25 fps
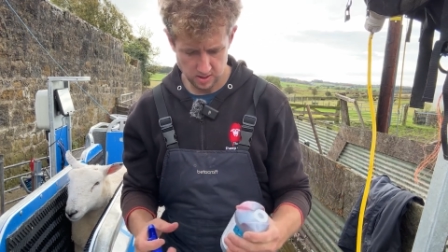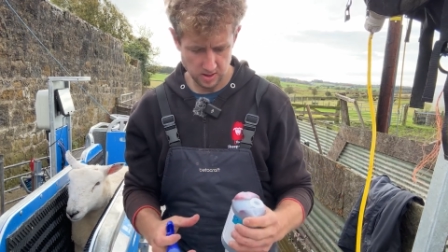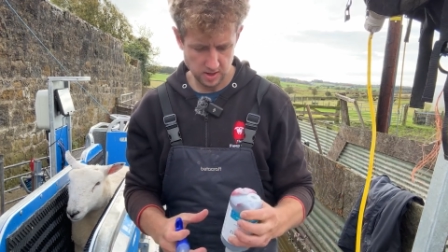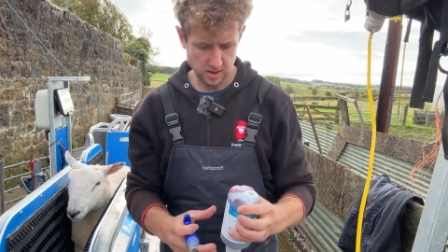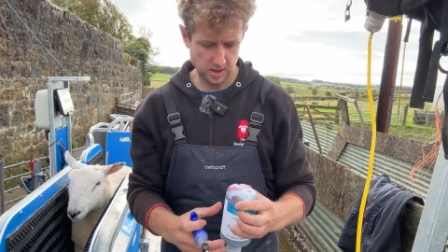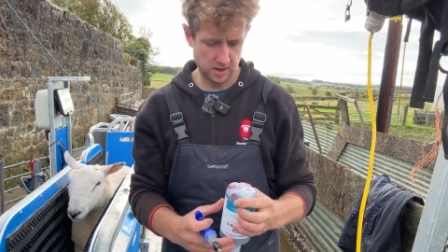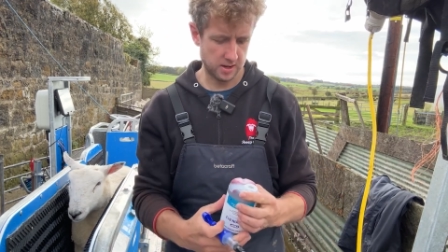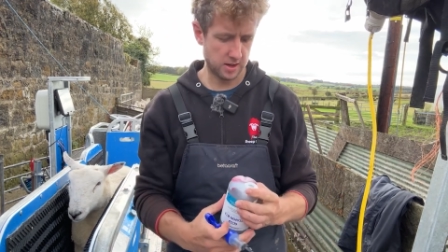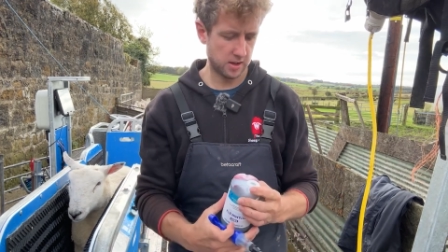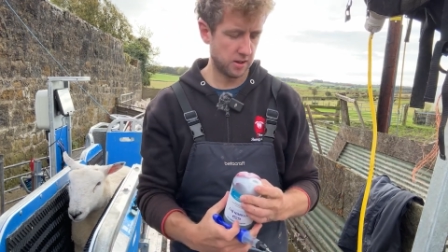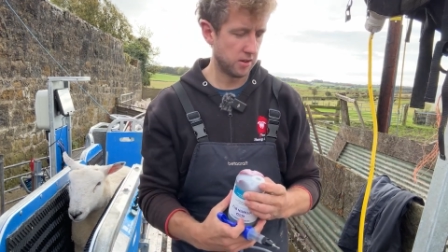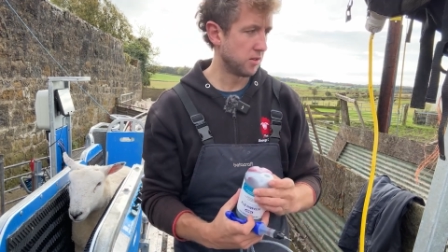
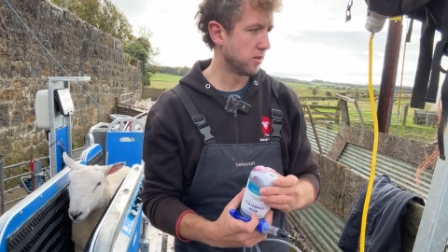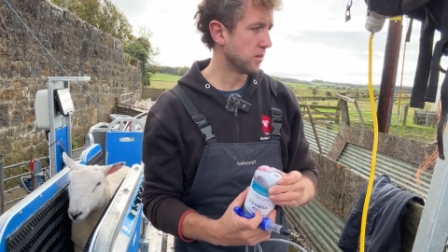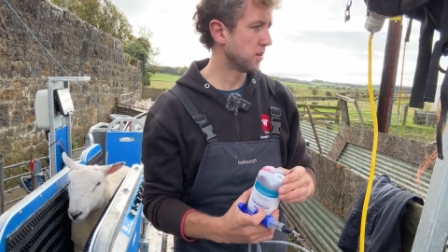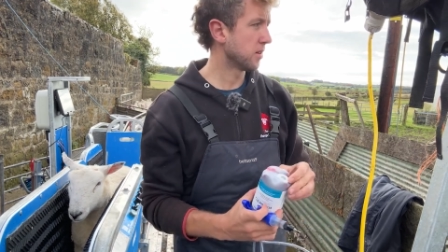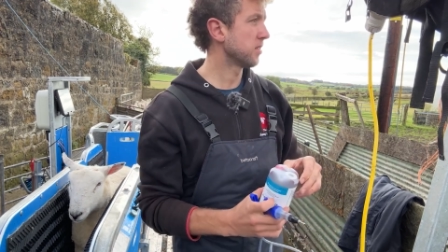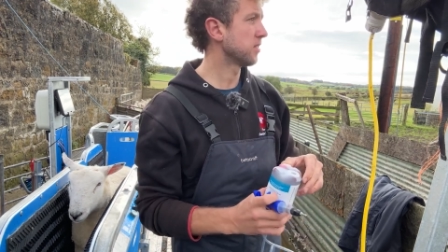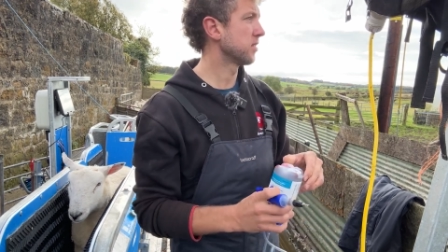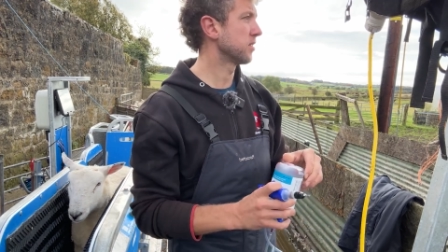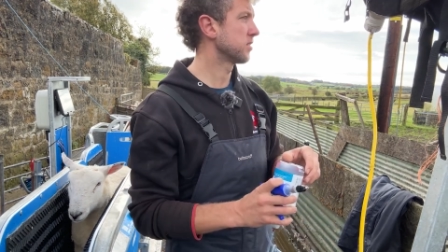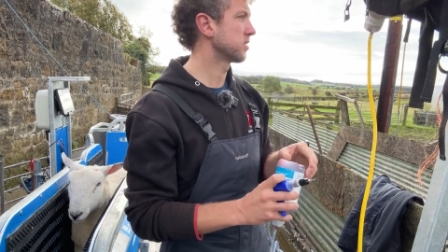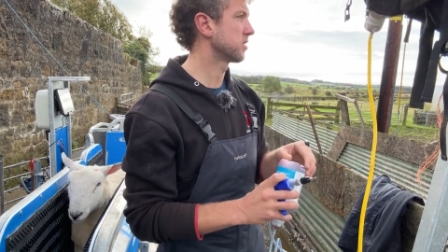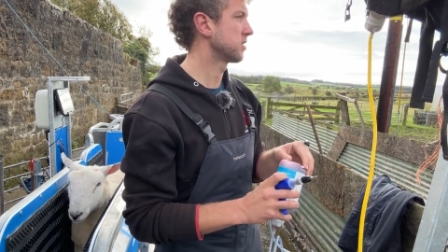And now
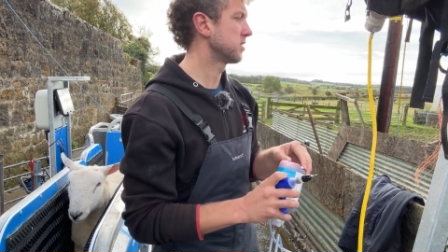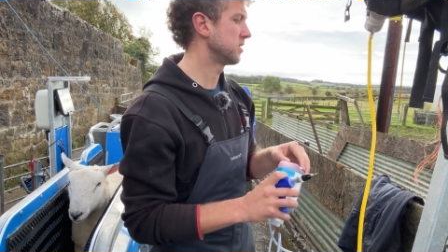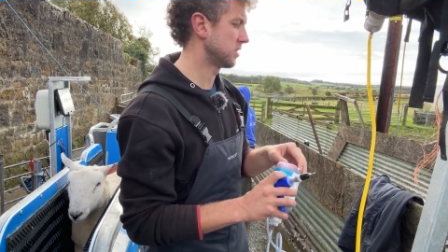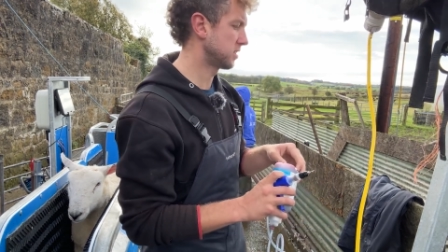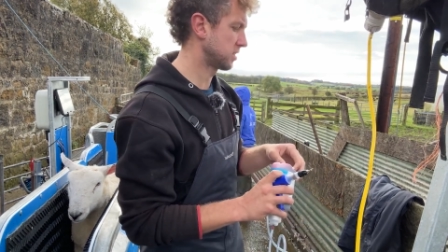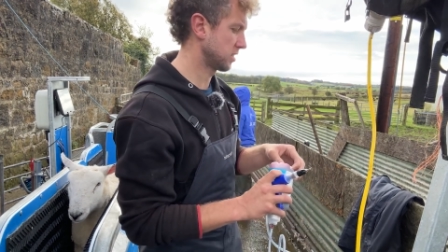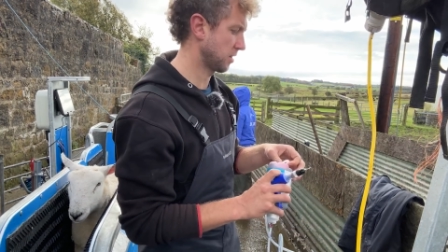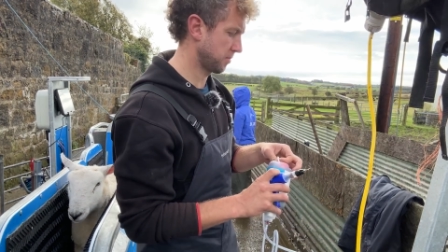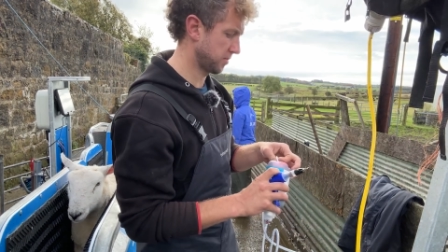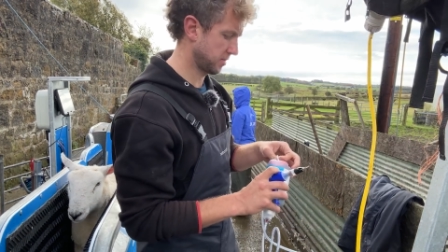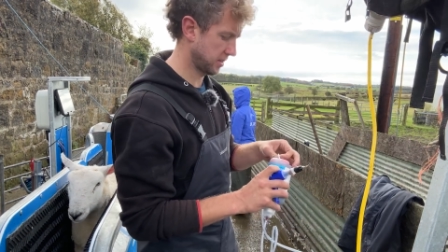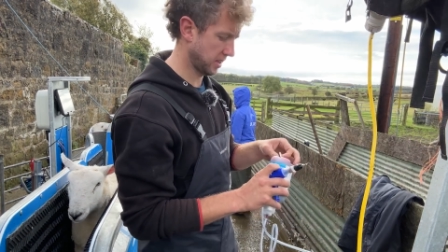just need
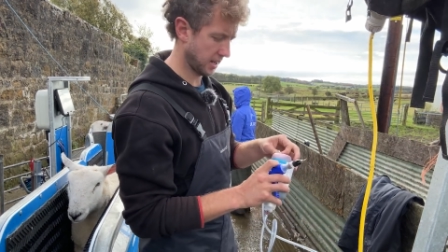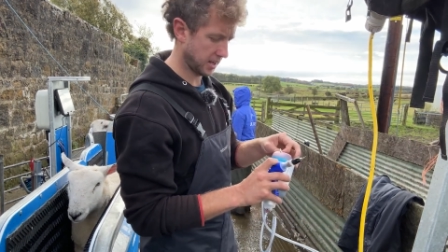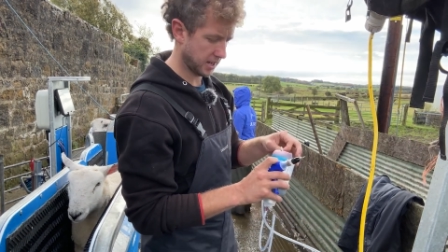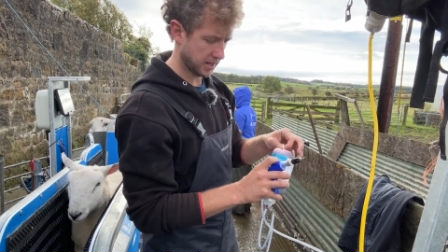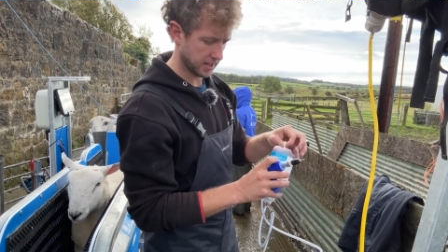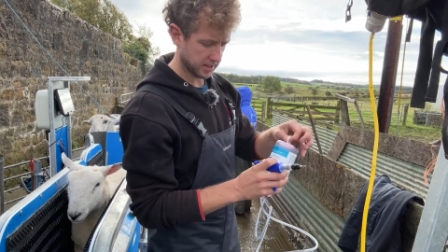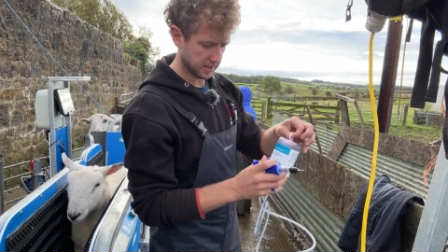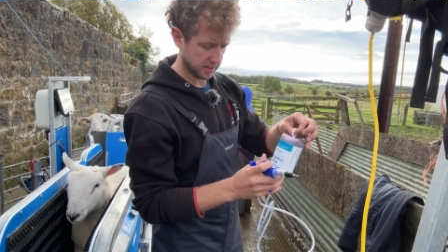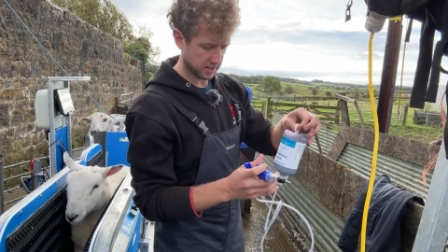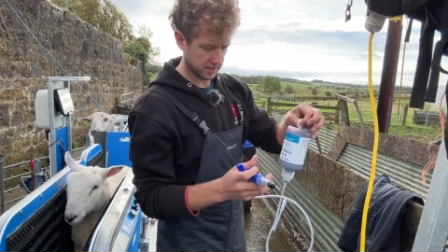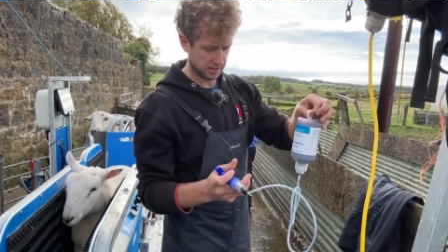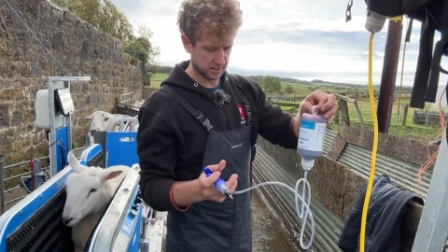something to
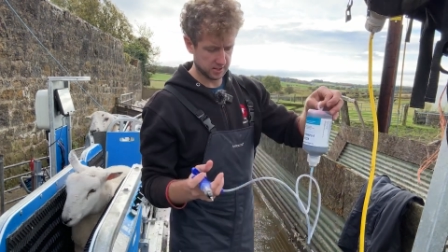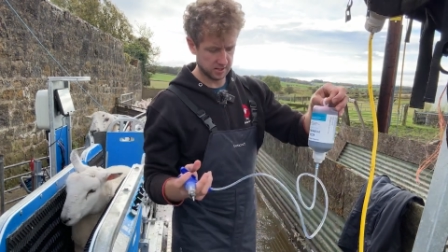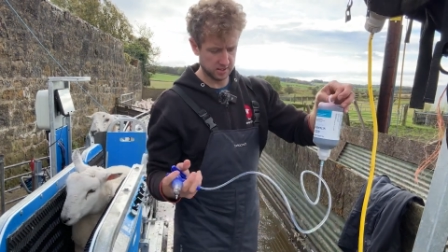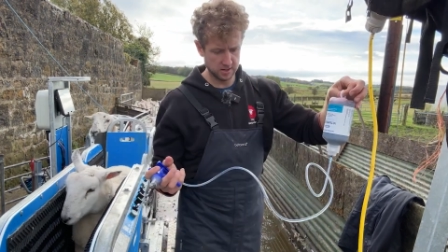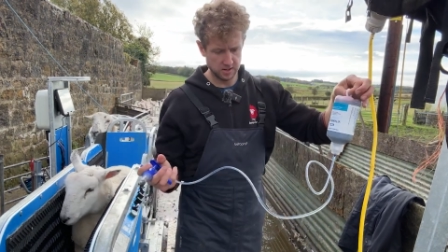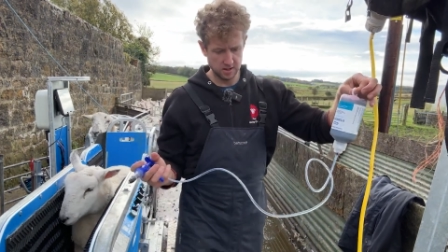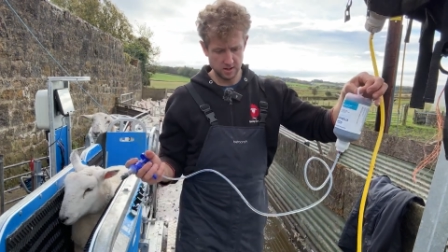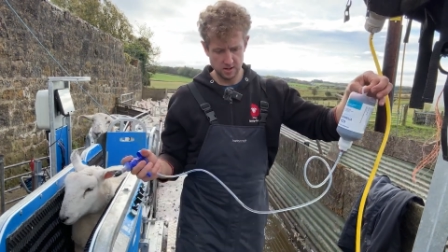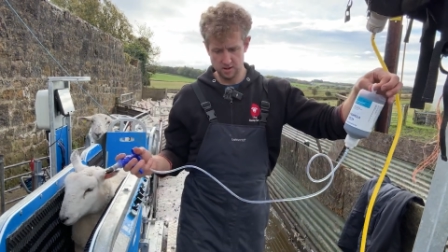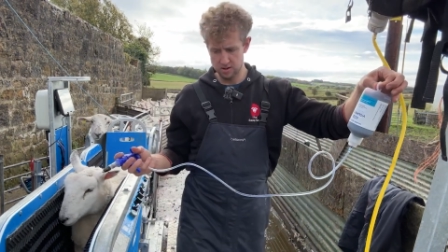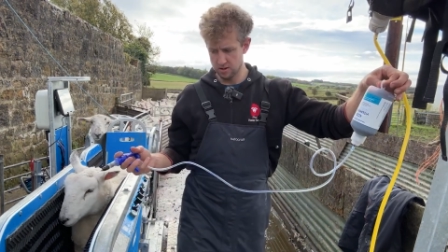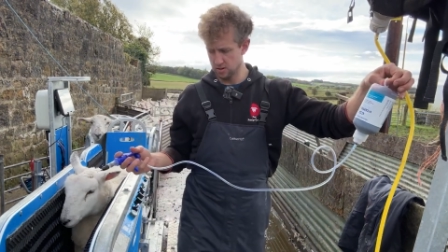hang this.
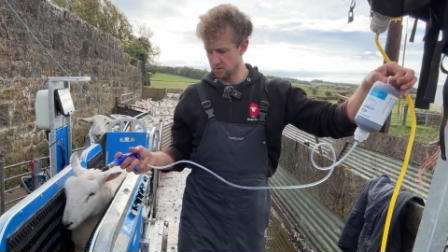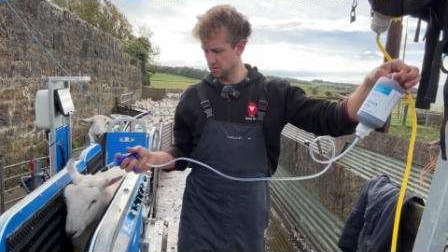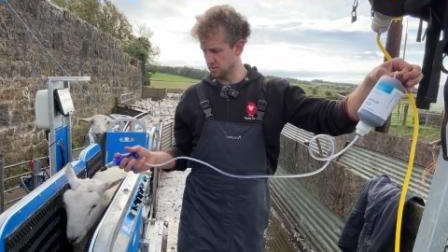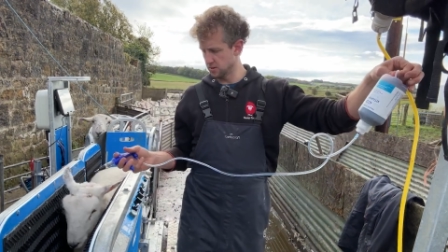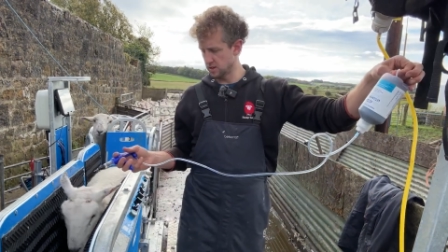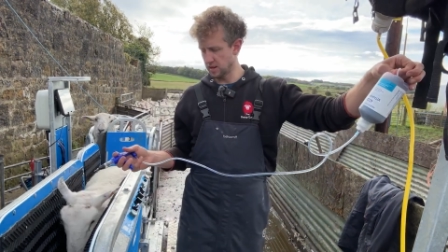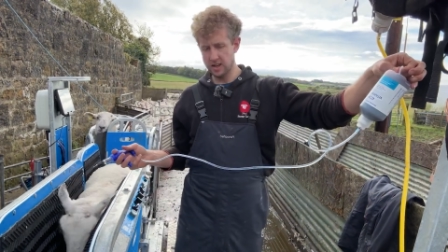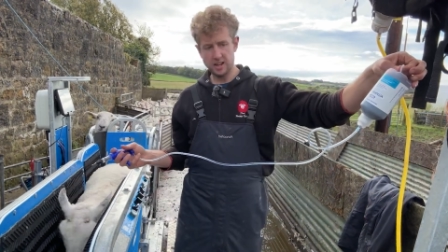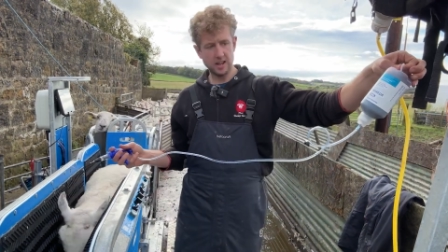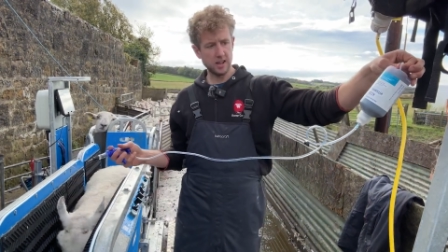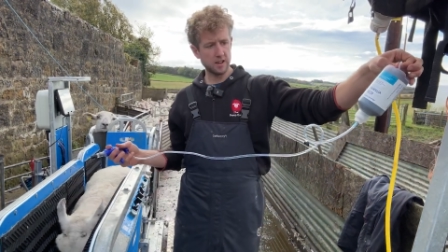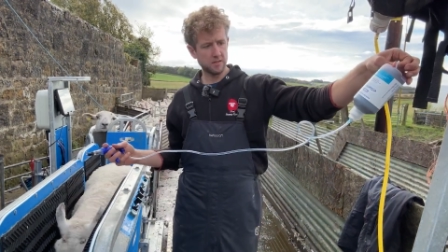Would
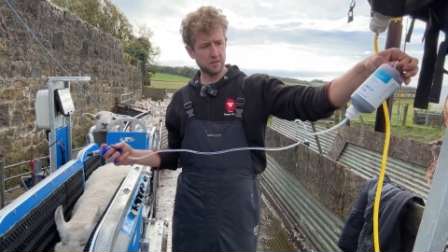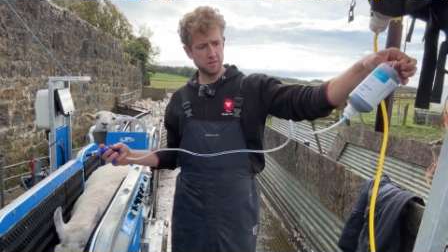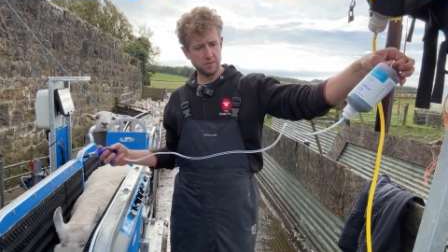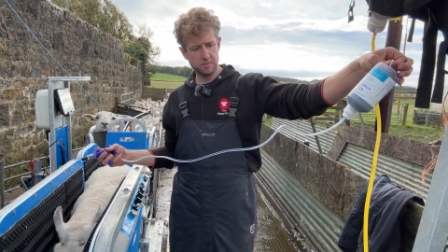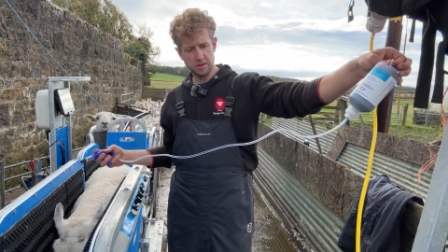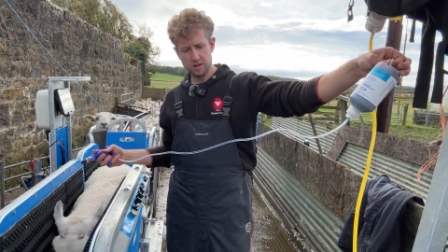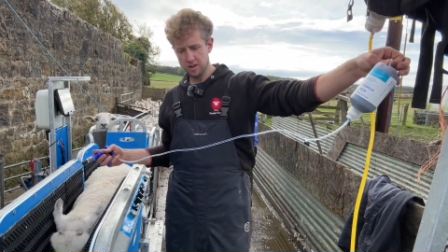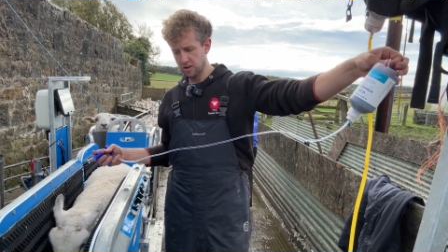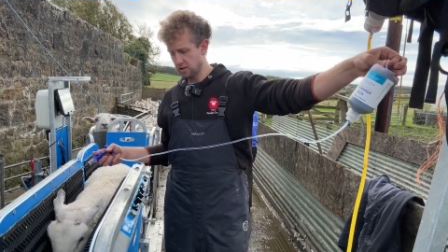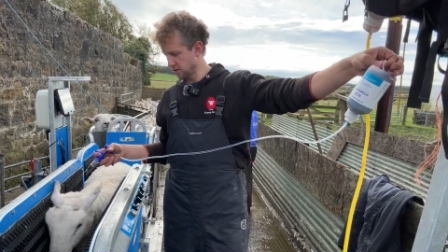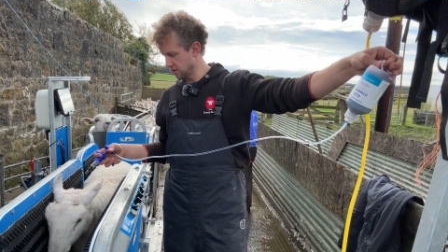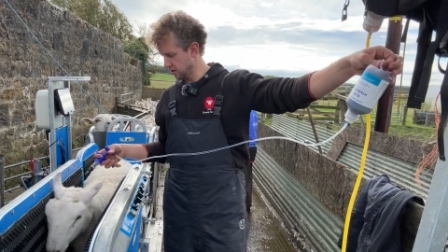that hang from
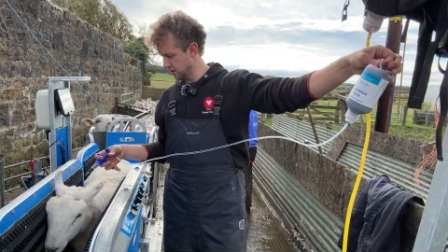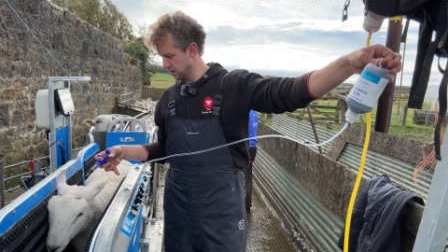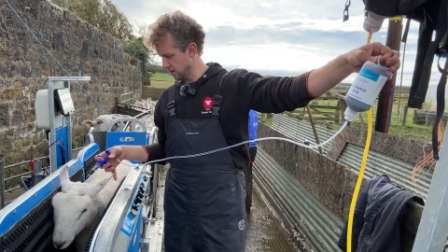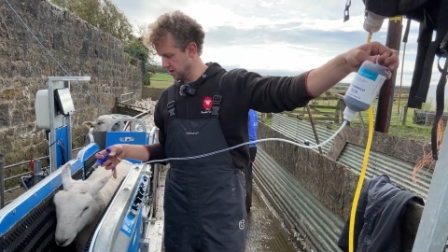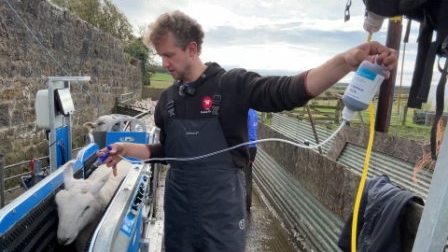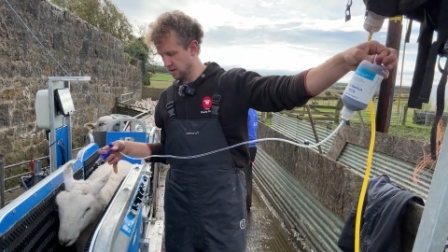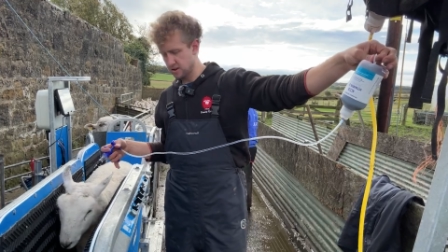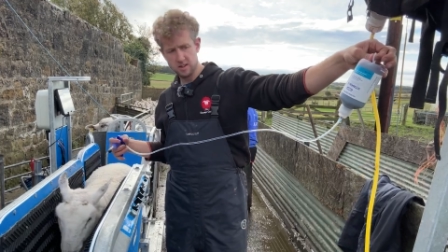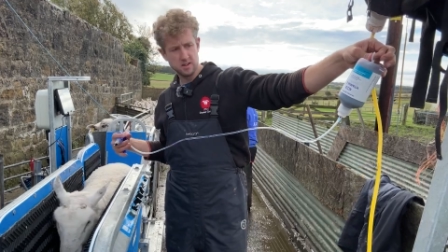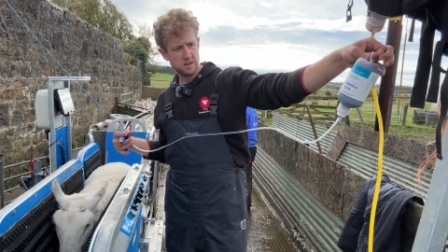there all right?